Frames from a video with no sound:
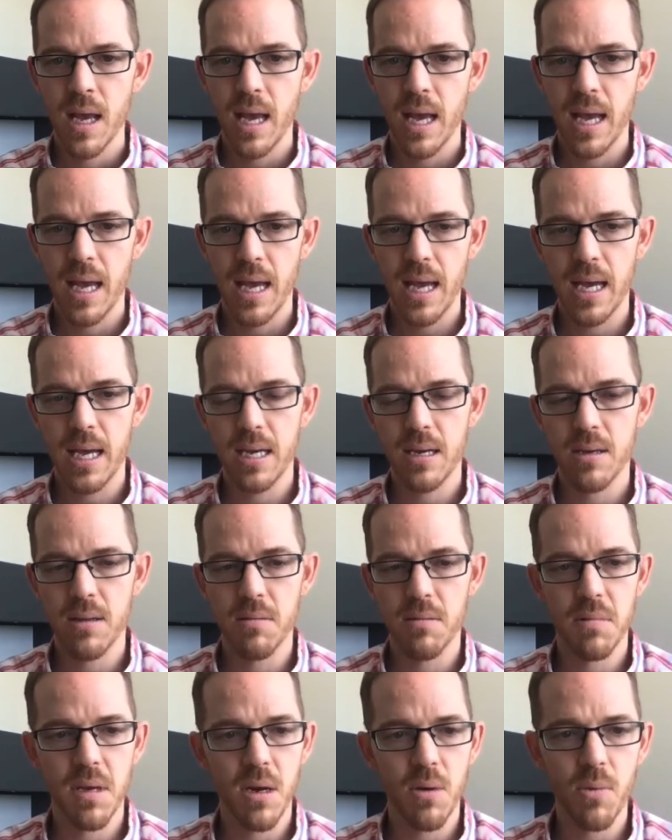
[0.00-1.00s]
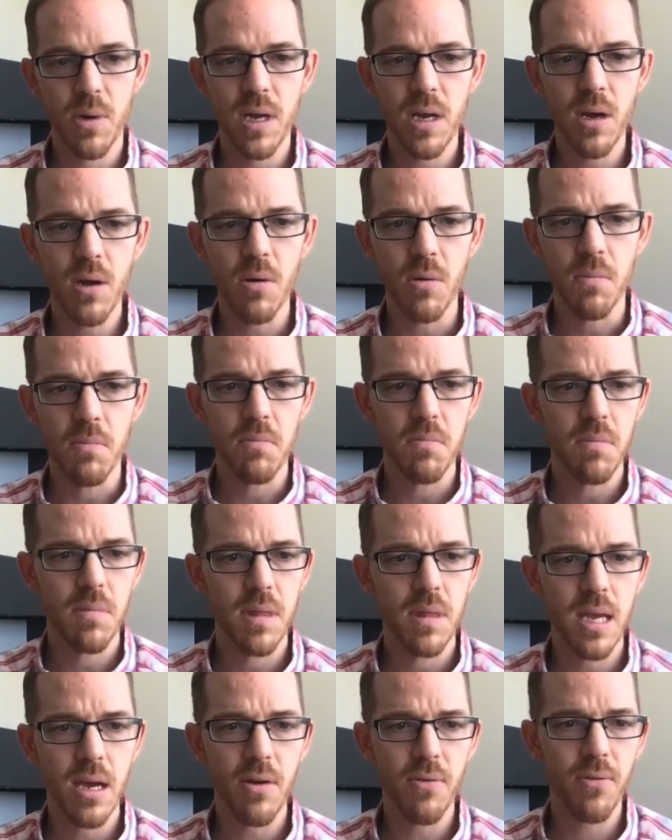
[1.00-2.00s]
And there we go.
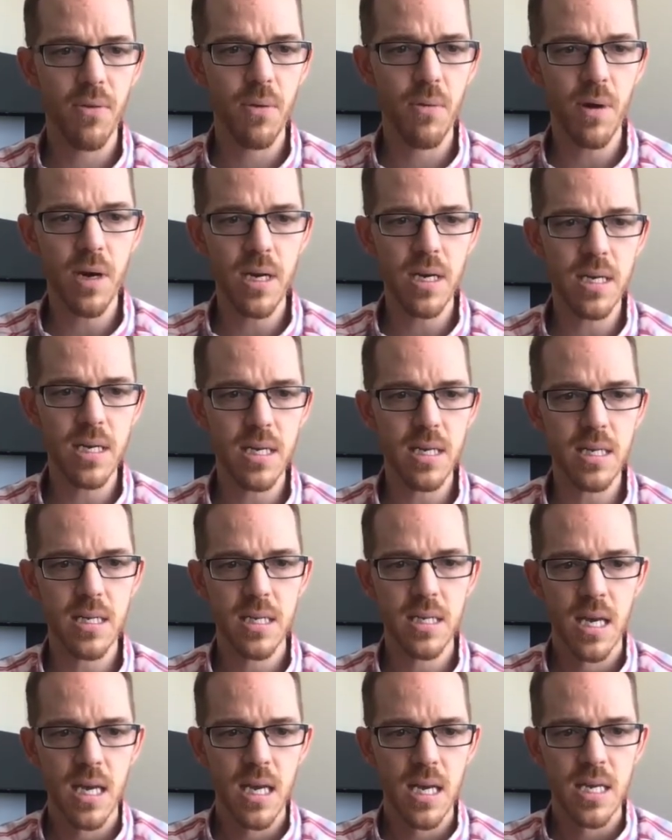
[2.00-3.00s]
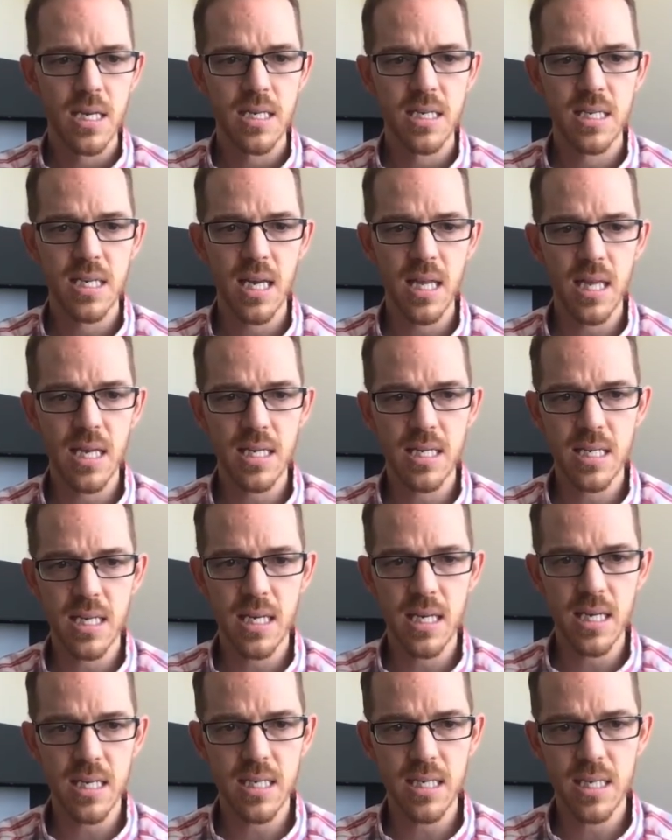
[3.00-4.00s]
Now, if we wanted to see this
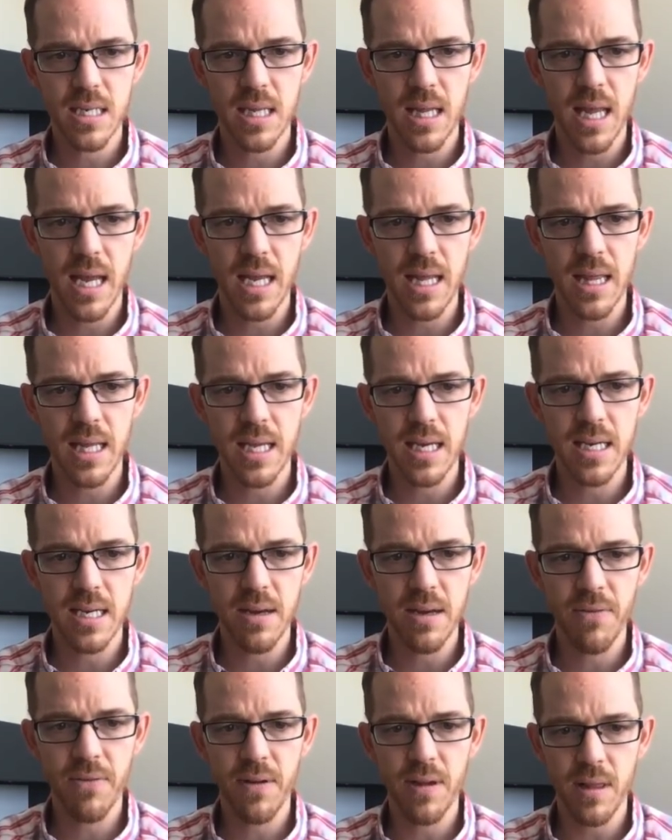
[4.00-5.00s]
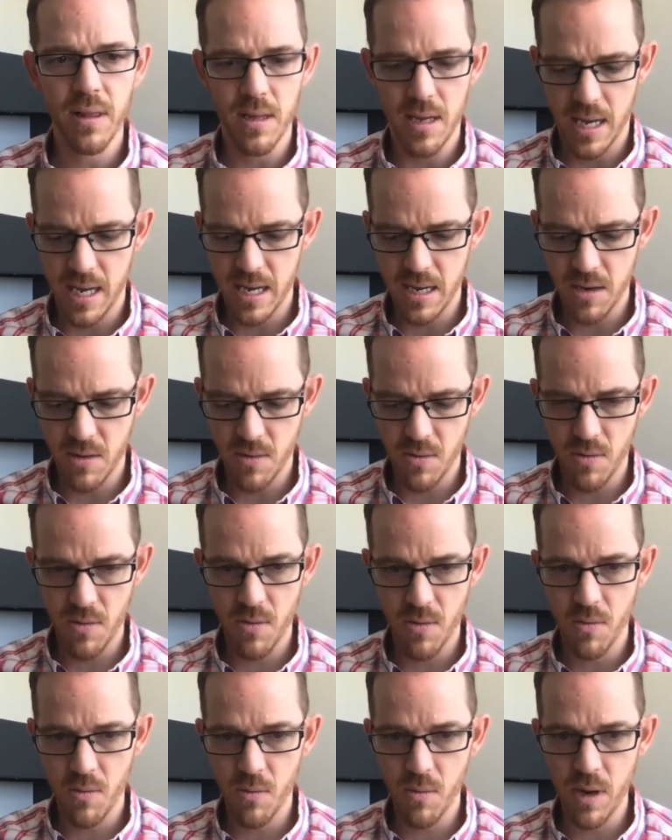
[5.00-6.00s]
in a slightly different light,
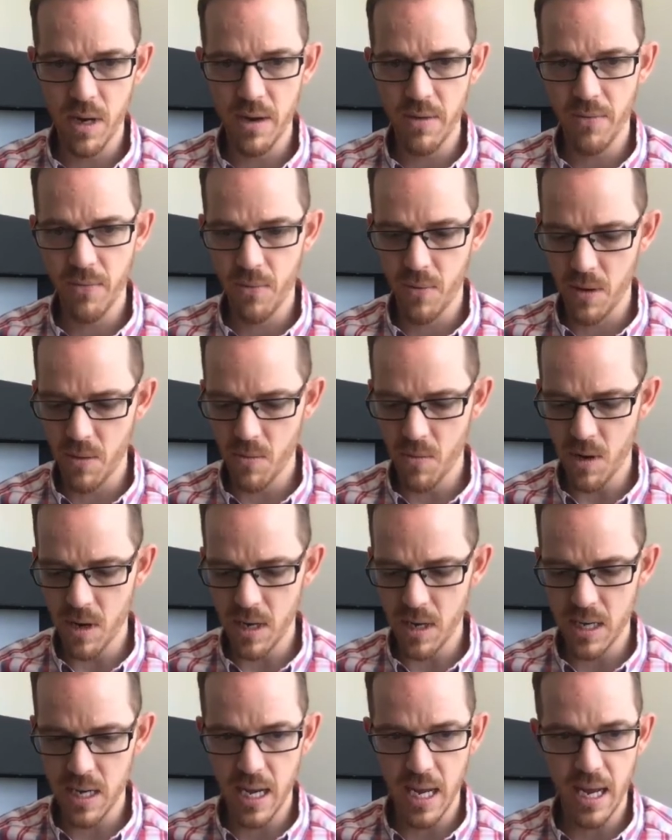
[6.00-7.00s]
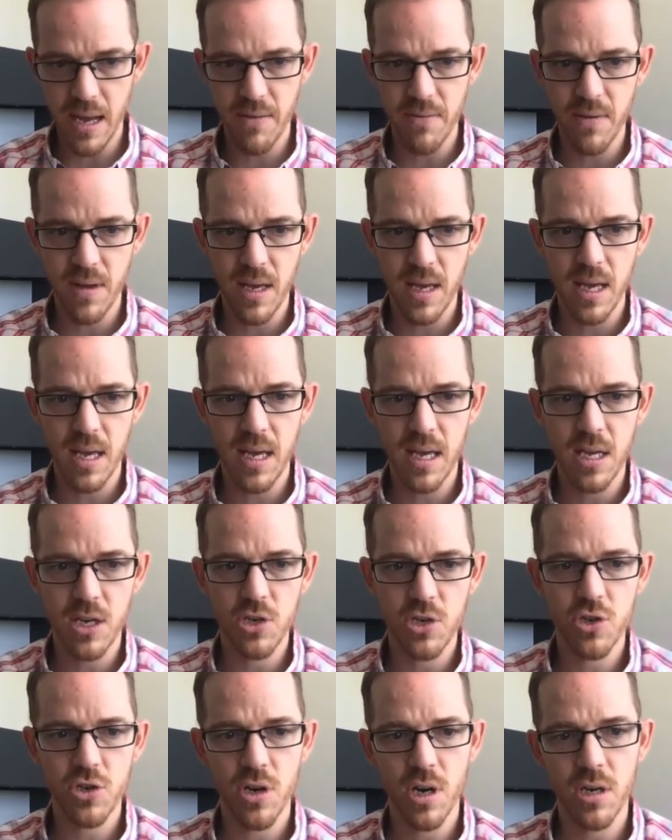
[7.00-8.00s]
what if we wanted to have a
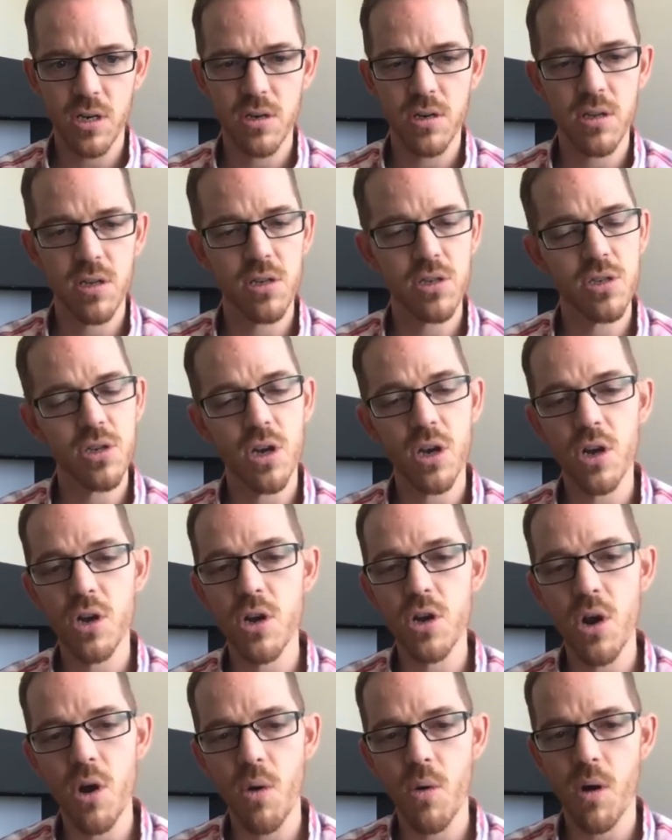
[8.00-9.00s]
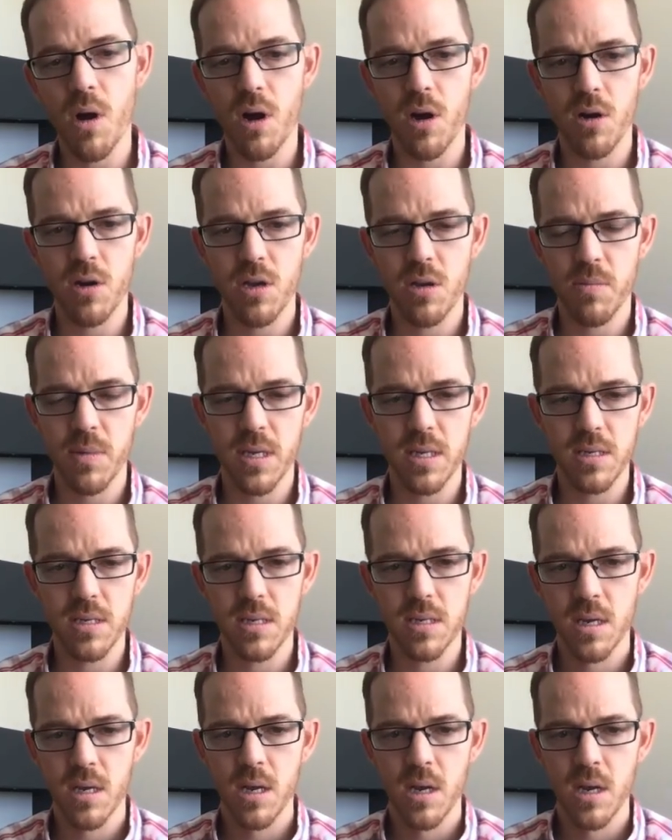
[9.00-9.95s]
constructor that took no arguments?